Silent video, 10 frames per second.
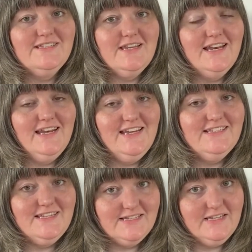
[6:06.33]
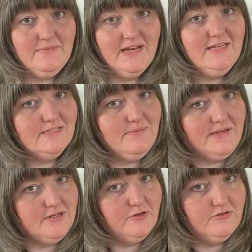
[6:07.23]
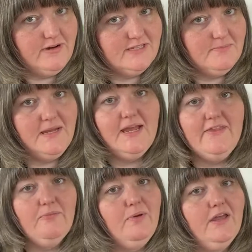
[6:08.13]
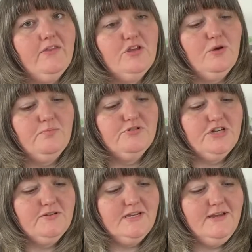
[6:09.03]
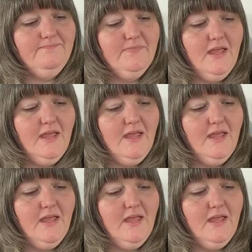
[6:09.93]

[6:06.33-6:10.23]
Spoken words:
at least 60 minutes, depending on the recipe and the beer that you are producing.